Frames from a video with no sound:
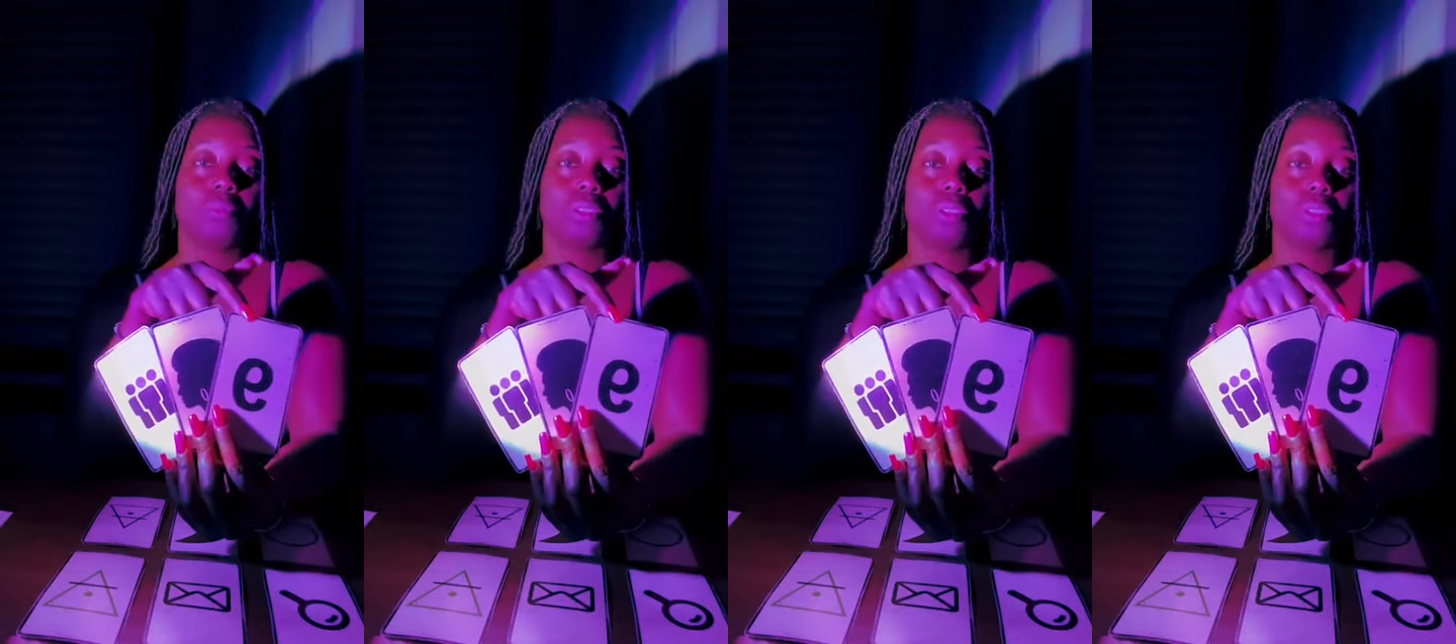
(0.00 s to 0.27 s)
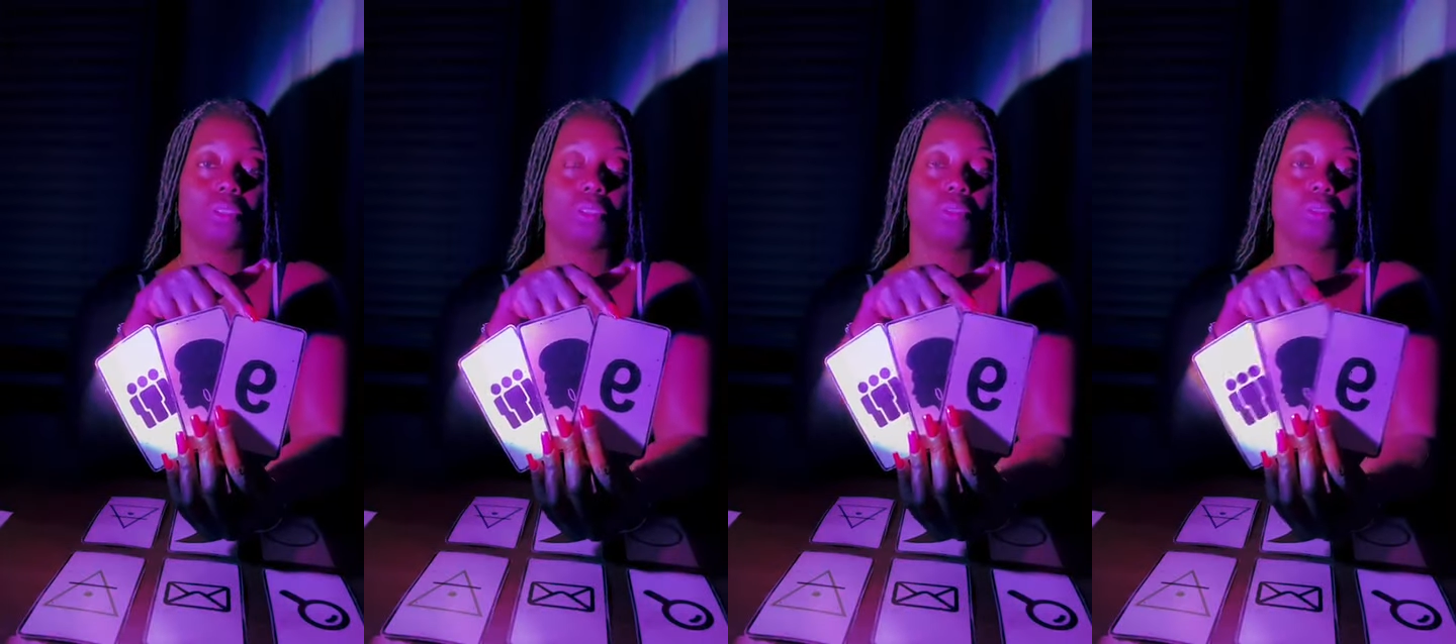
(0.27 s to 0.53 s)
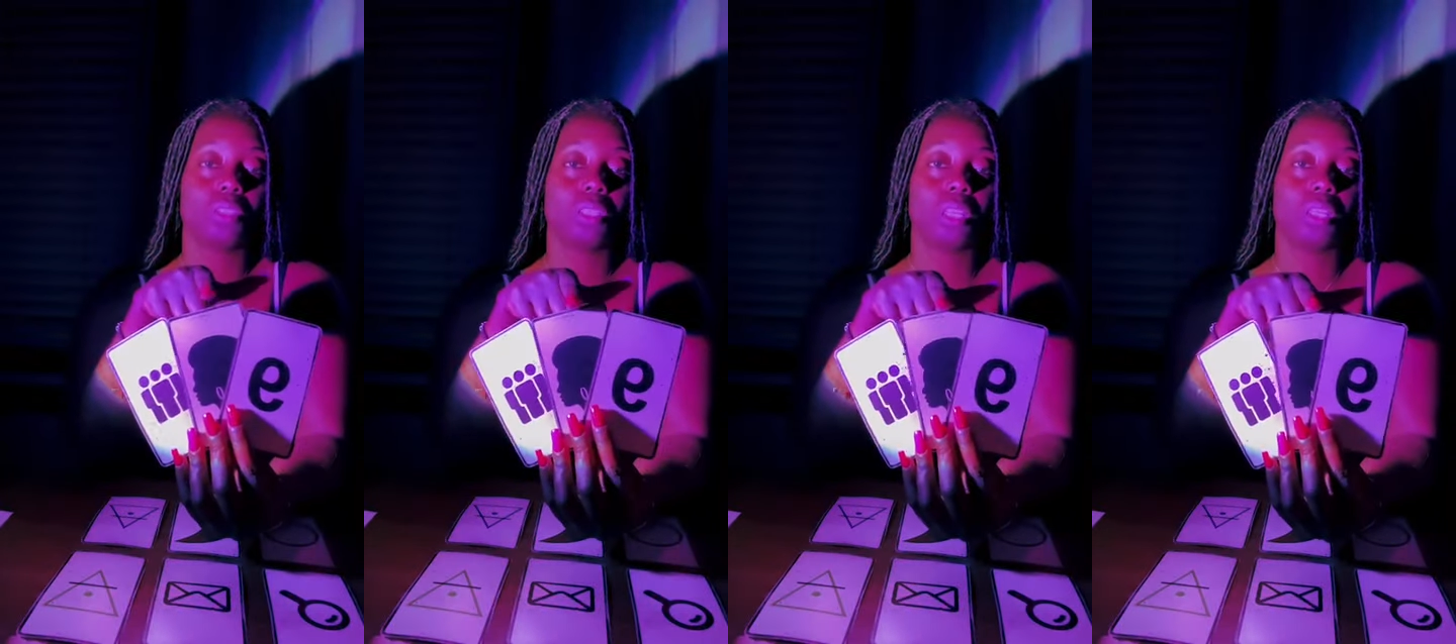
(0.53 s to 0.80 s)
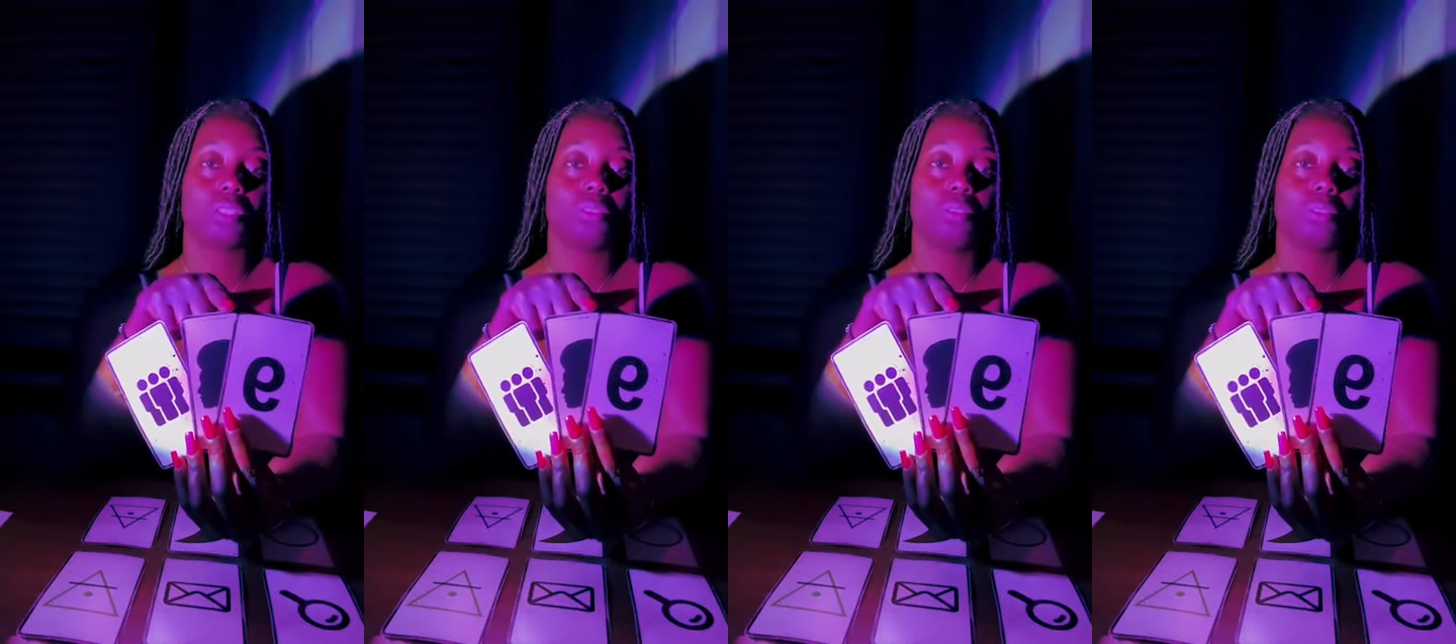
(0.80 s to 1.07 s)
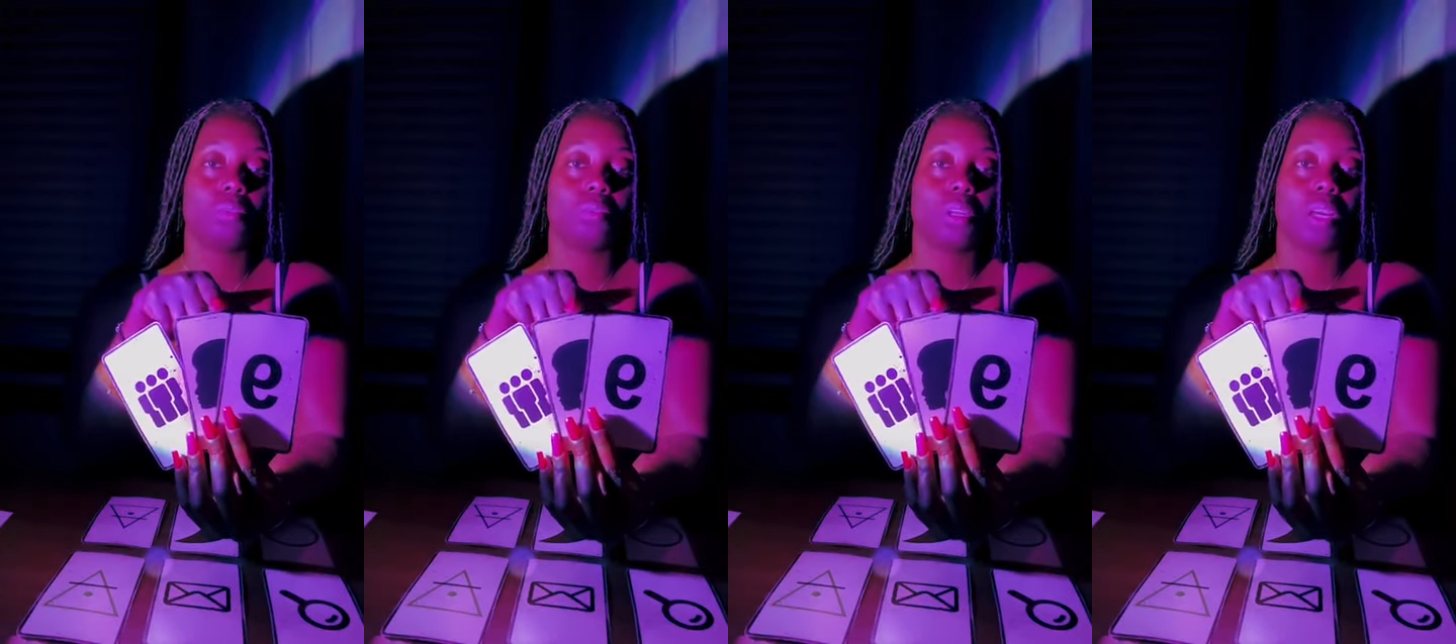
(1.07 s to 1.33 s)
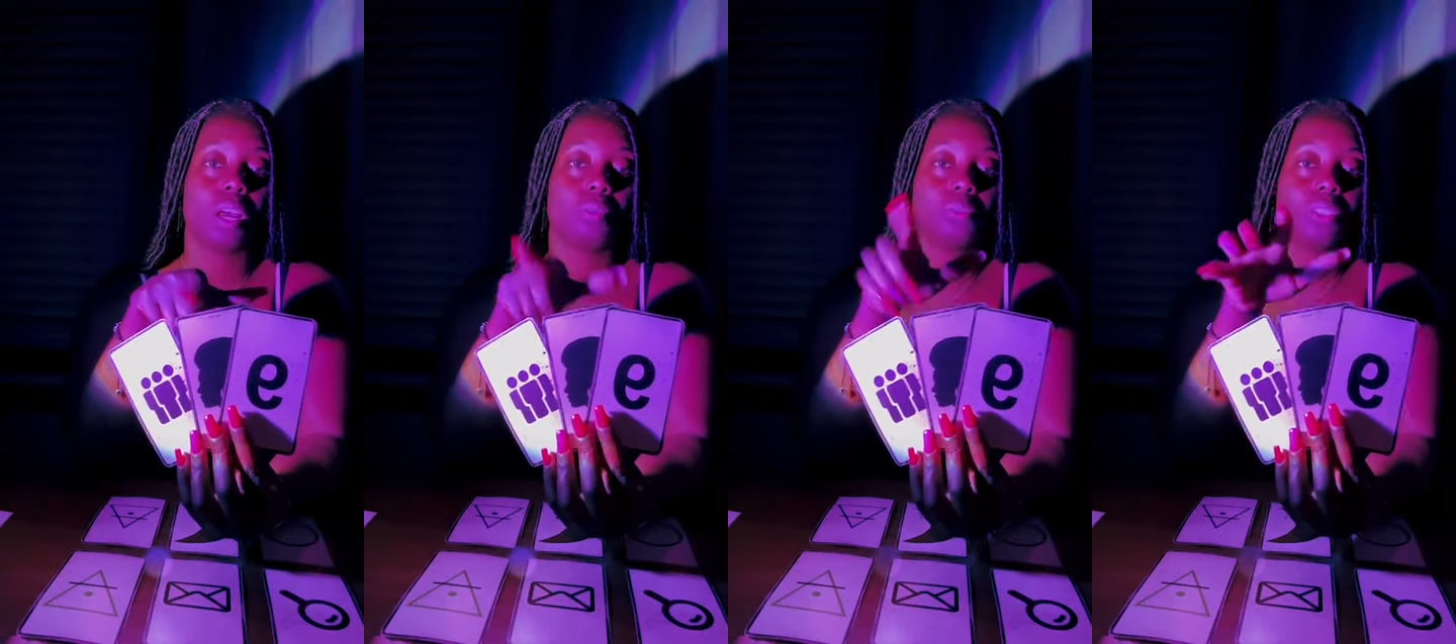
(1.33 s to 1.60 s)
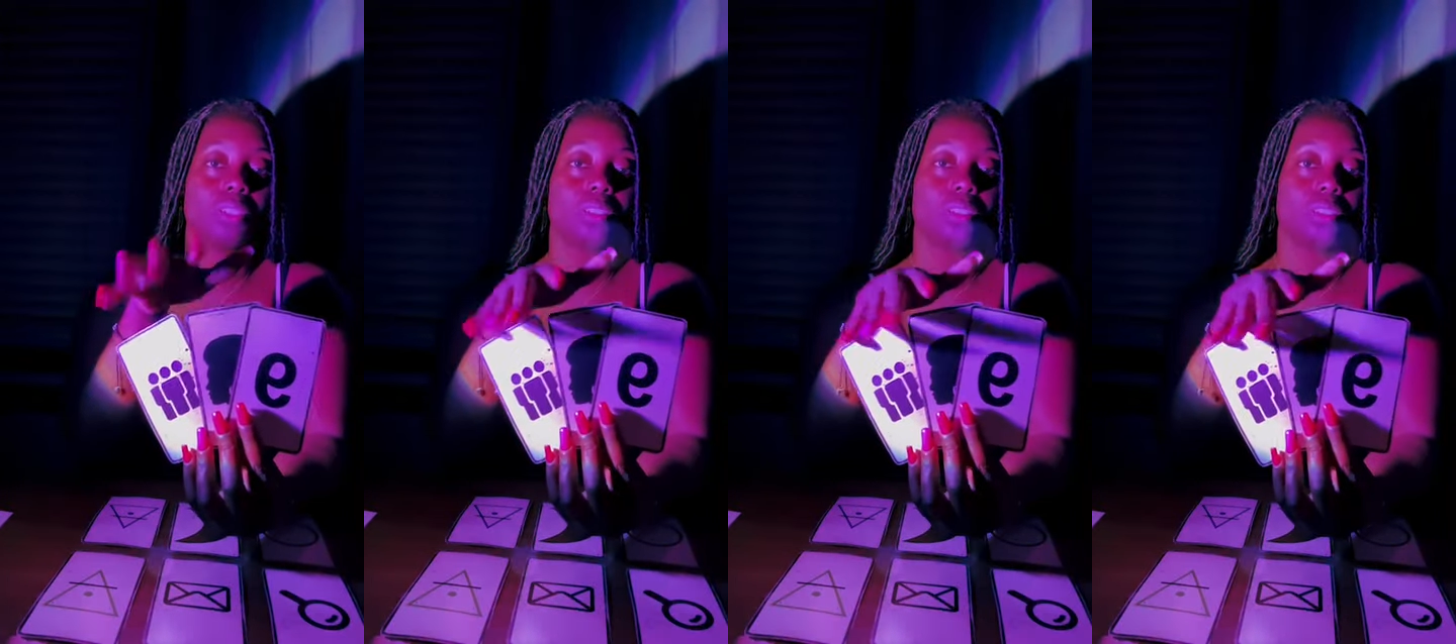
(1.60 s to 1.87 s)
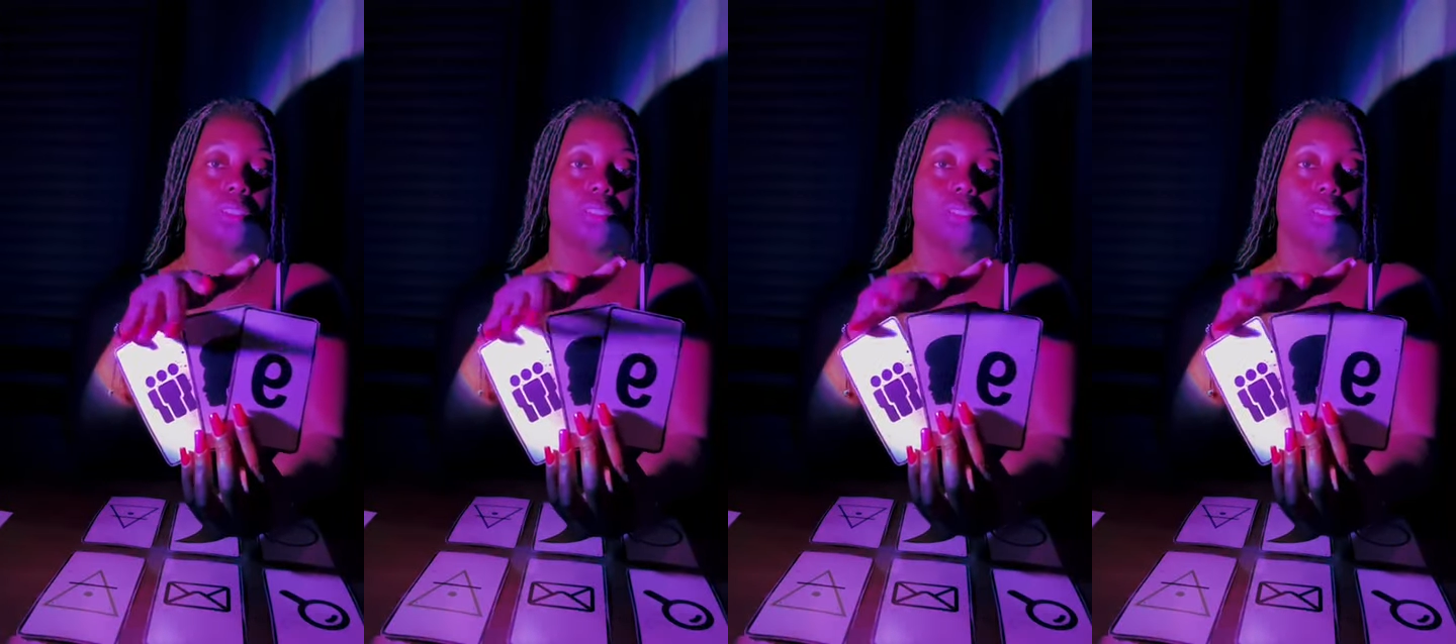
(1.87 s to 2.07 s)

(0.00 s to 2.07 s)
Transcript: to come to the conclusion like, you know what? I'm just going to